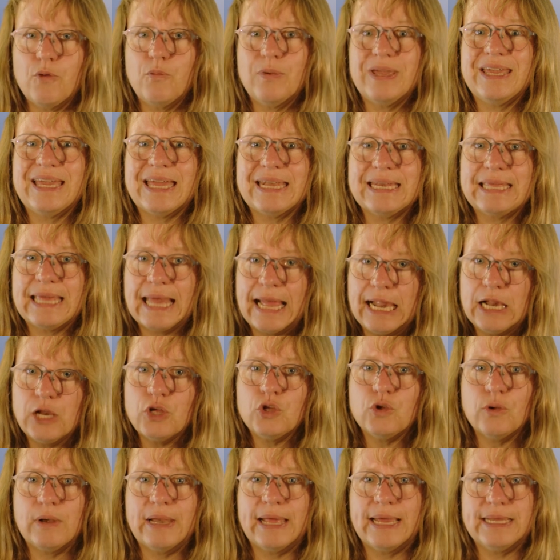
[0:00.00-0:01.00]
we can
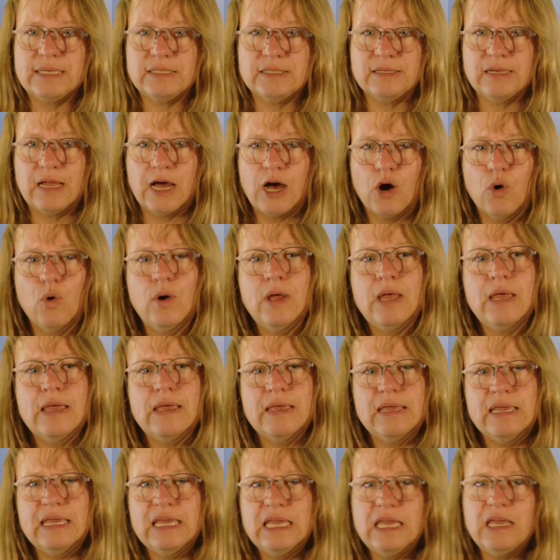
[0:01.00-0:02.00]
calculate now
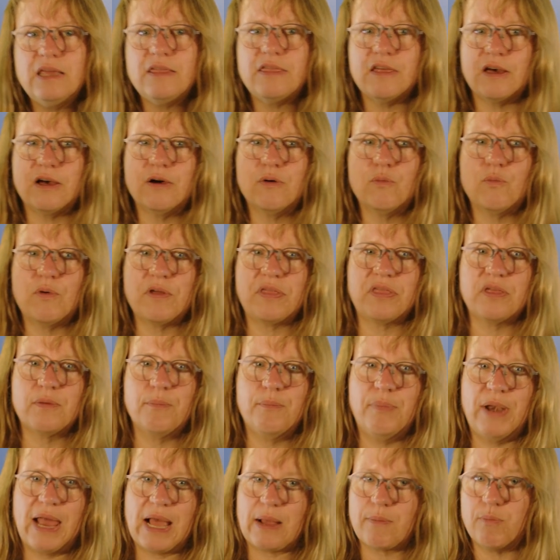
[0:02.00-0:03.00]
either with the
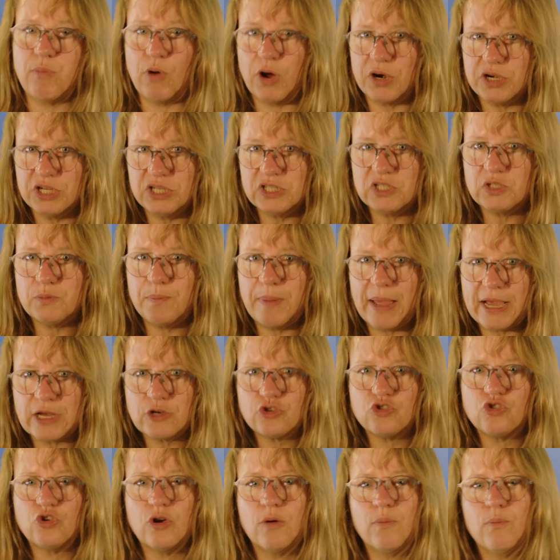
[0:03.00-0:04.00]
black body
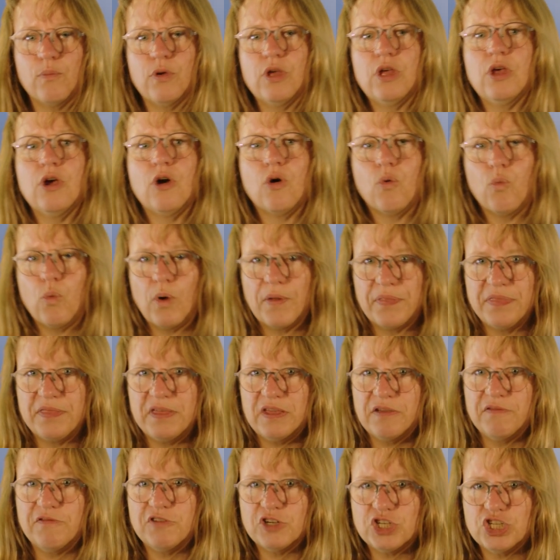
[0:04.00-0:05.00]
spectrum what
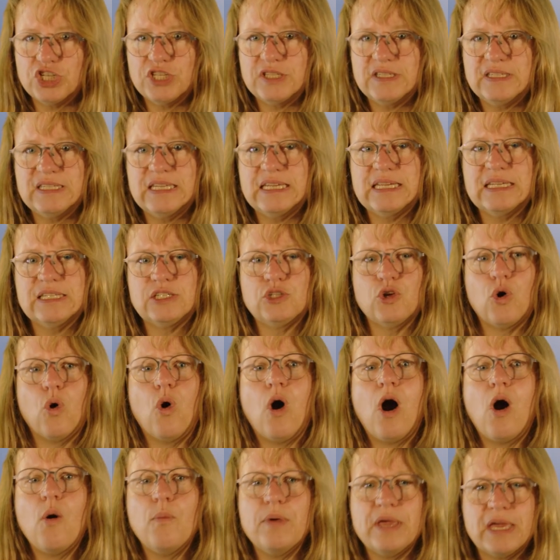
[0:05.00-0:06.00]
the efficiency is,
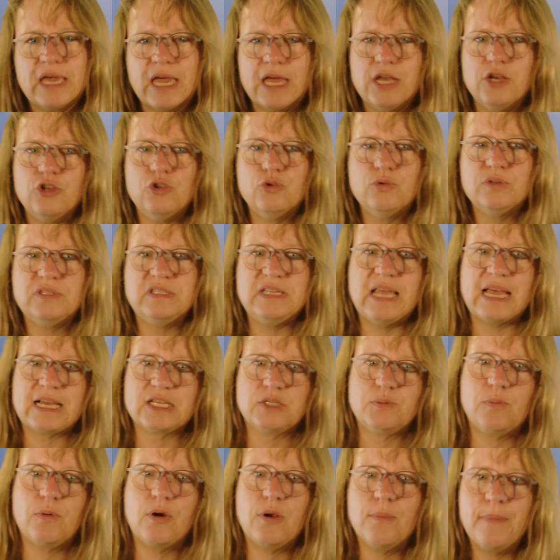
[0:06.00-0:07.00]
or we can use the
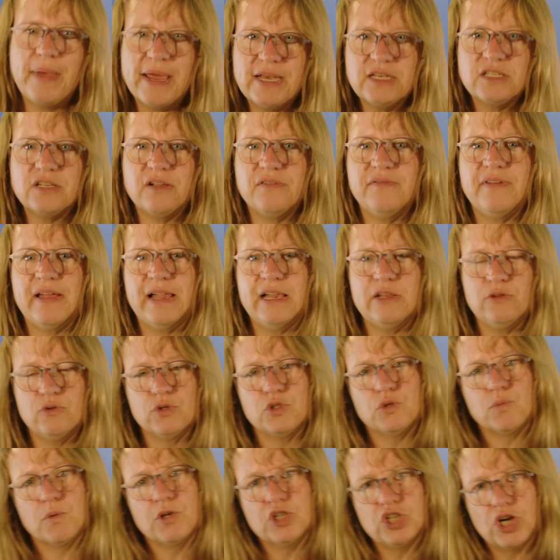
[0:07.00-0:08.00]
experimental
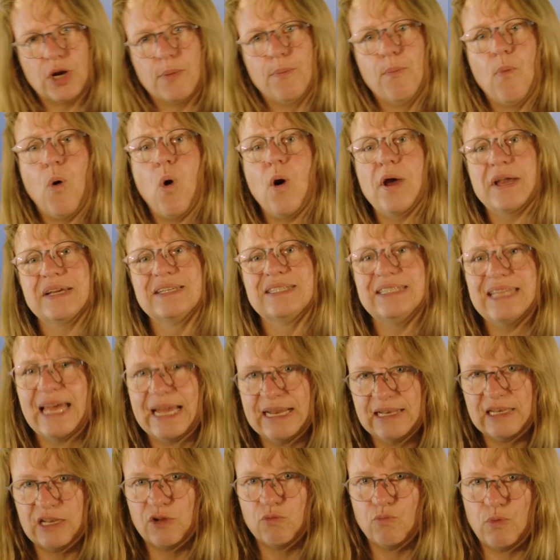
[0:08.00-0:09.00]
values which are more
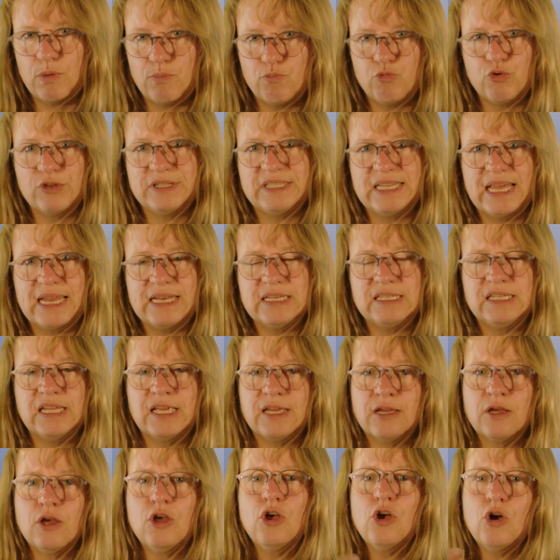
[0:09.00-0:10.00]
exactly
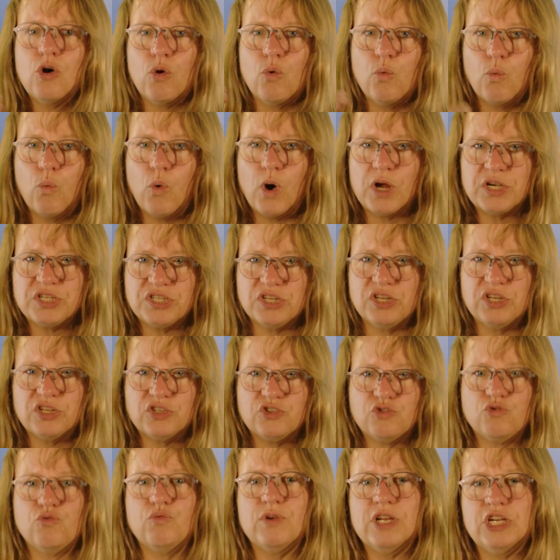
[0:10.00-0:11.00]
representing what
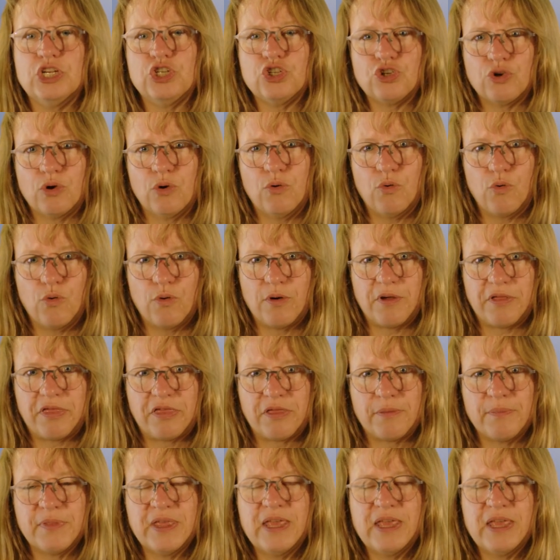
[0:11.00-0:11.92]
is reached on Earth.